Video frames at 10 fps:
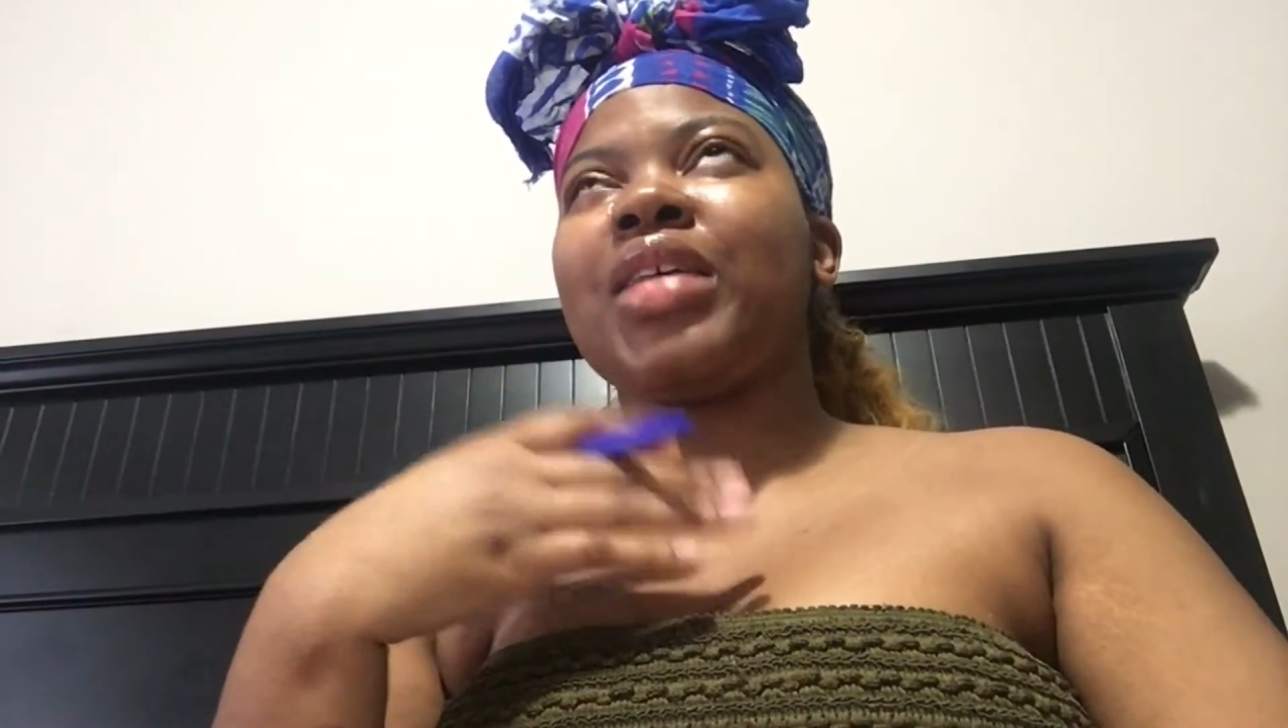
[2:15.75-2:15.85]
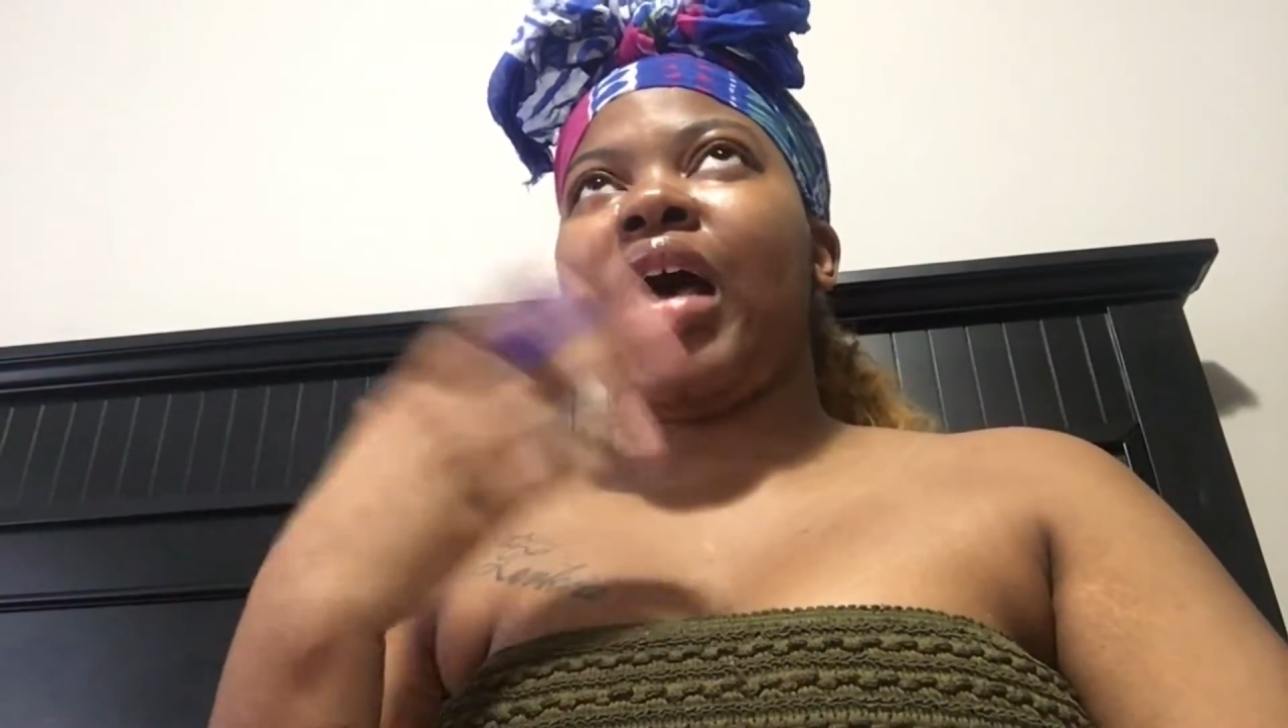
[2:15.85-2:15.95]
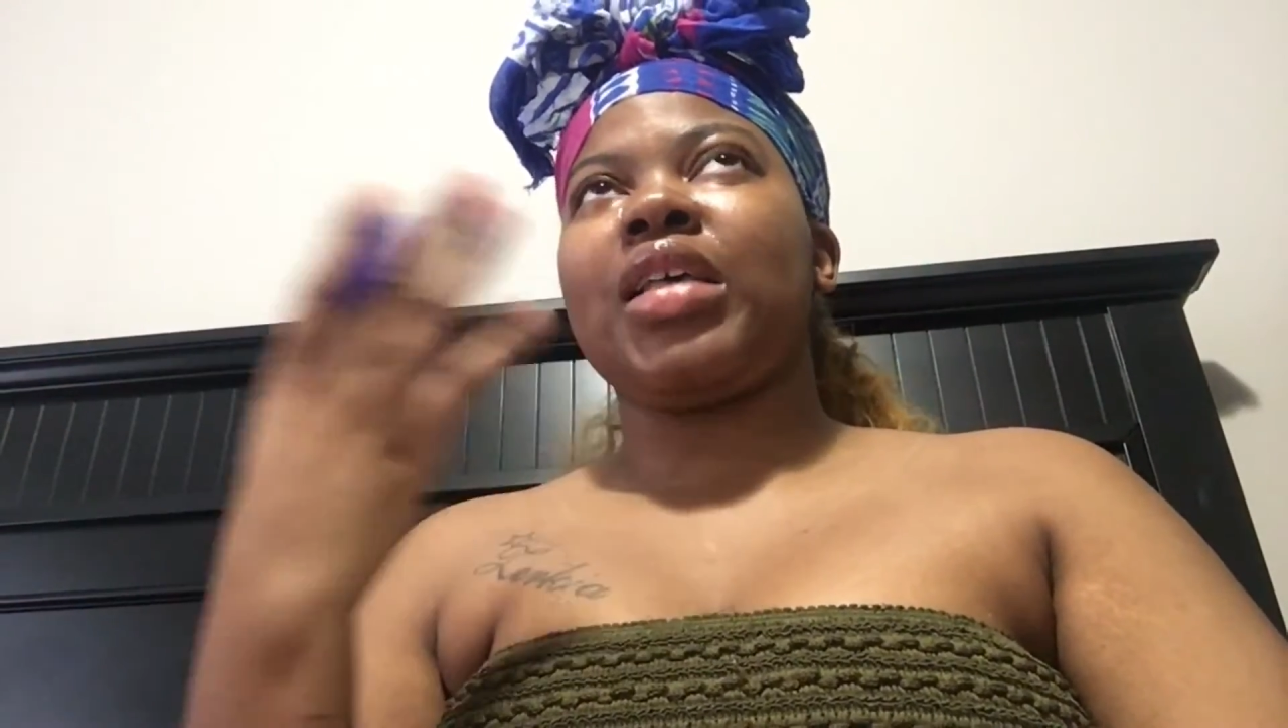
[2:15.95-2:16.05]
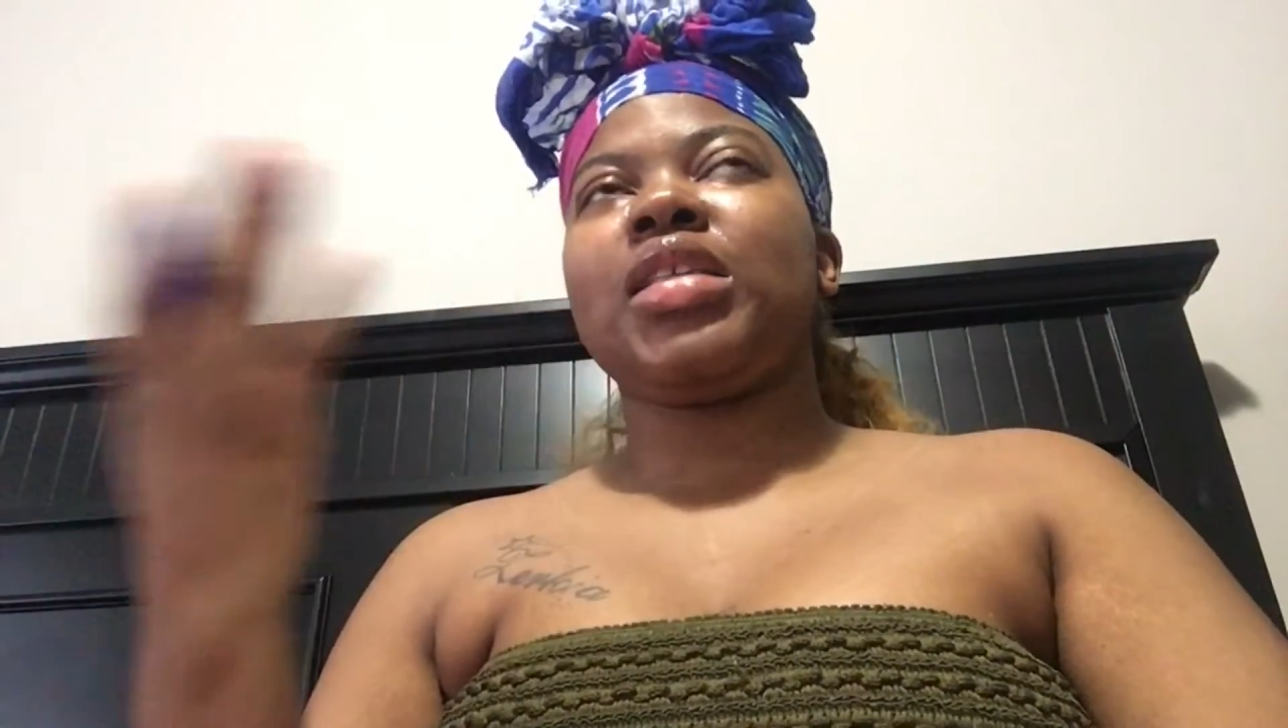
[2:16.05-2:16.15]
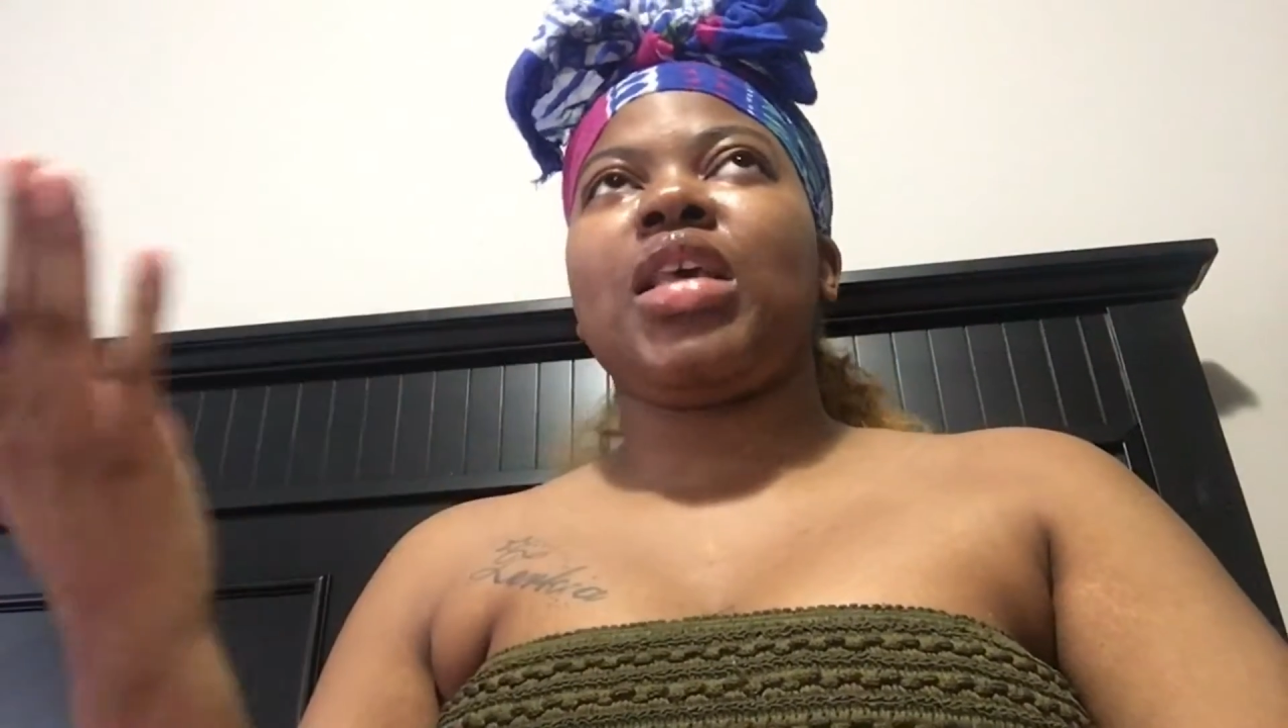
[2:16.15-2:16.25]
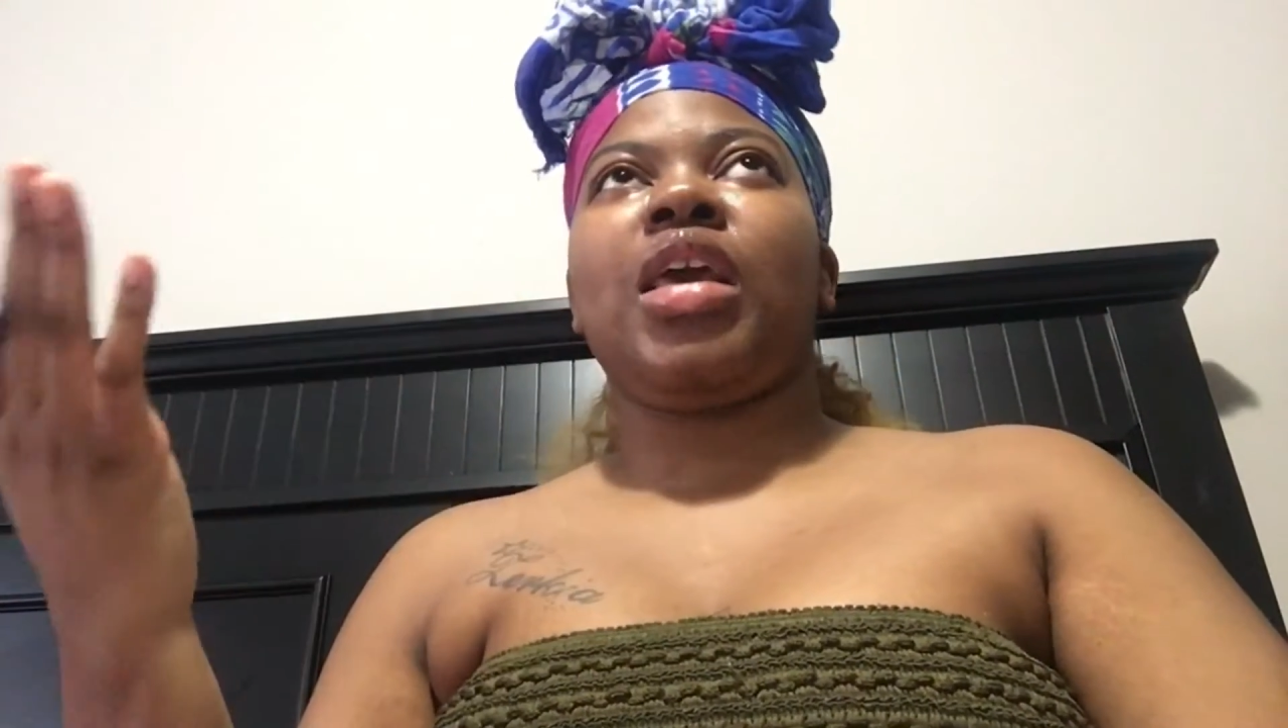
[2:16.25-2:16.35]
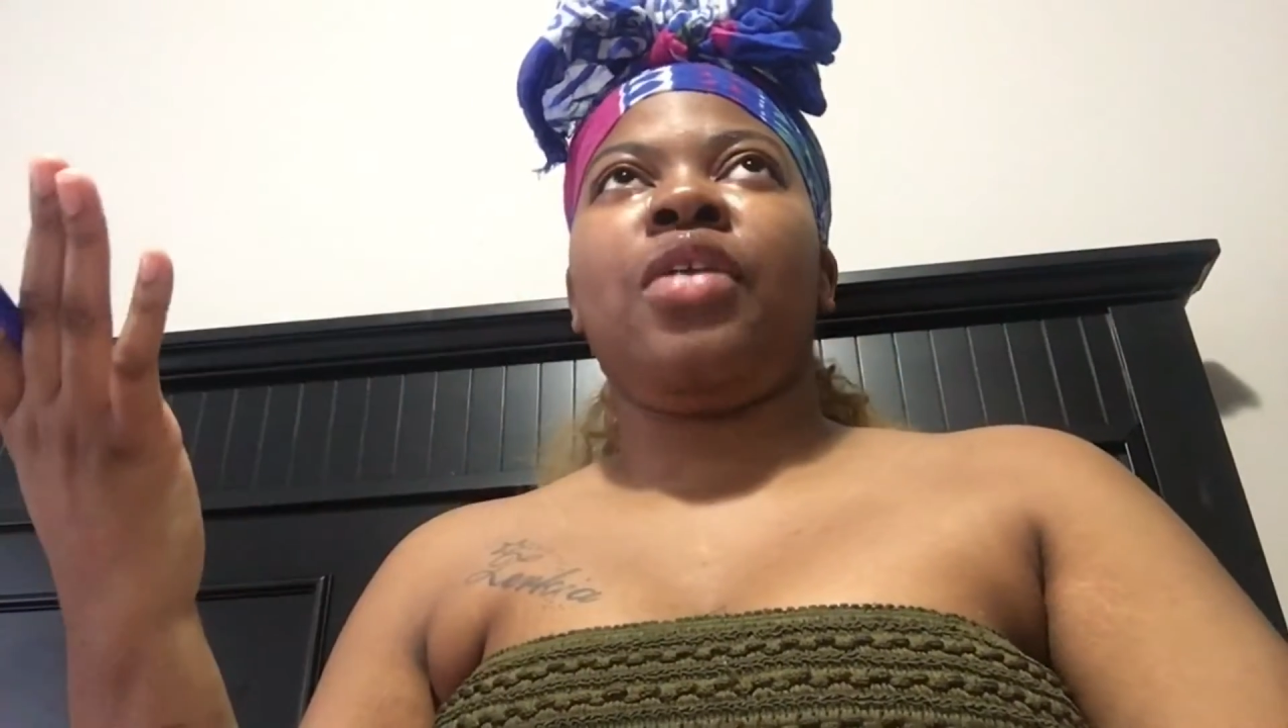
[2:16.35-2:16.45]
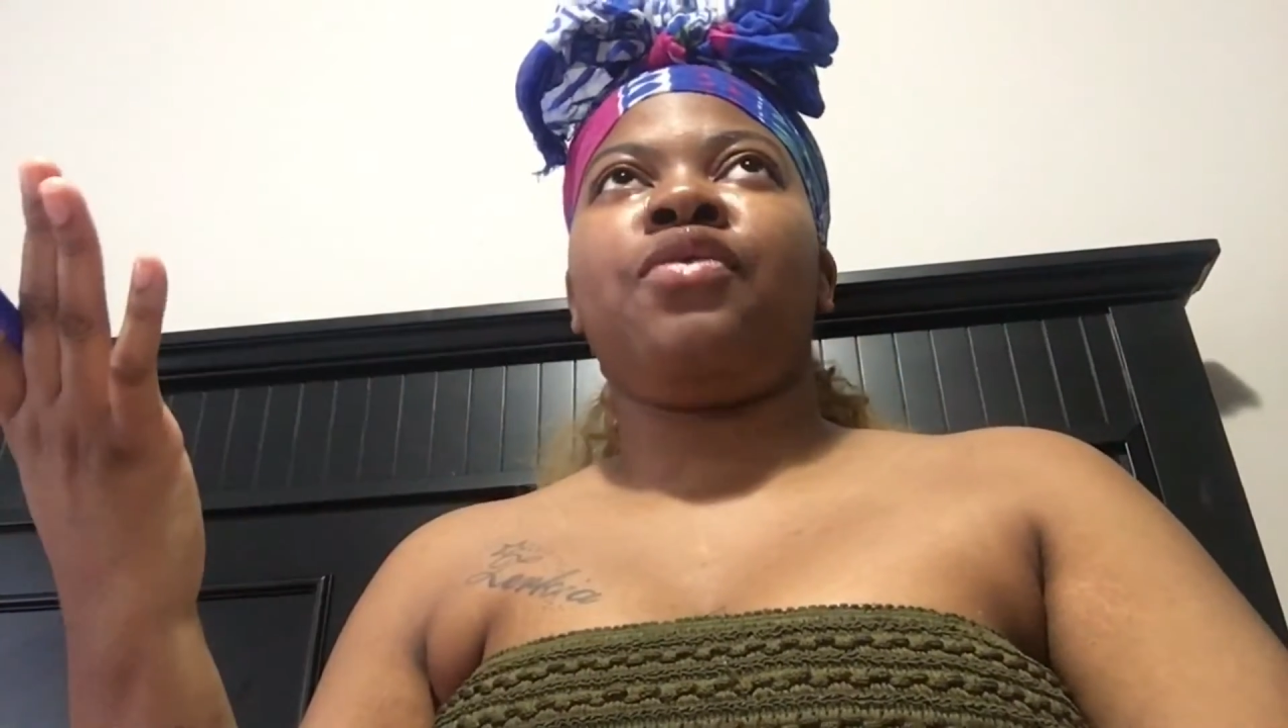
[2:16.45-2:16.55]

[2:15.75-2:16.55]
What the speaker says: I say,